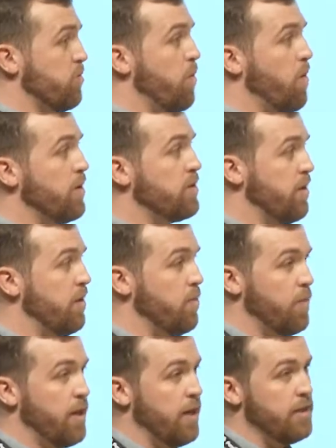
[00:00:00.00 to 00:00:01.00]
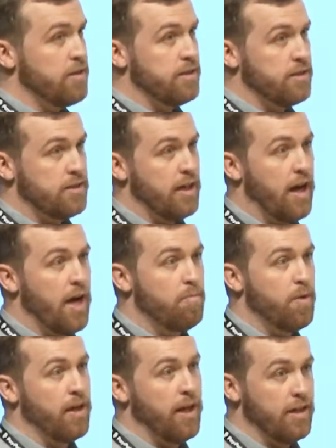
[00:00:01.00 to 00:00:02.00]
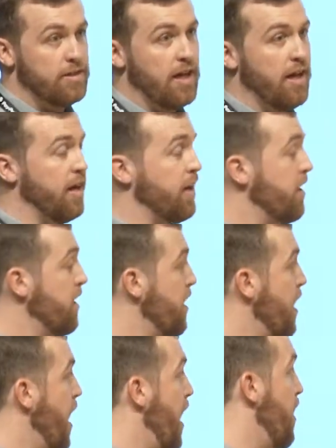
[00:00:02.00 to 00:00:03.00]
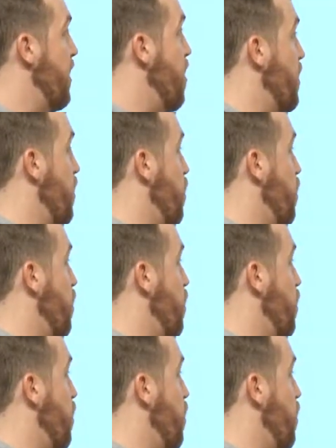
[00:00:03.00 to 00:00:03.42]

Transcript: because we wanted something that we could easily set up and get selling. And I kind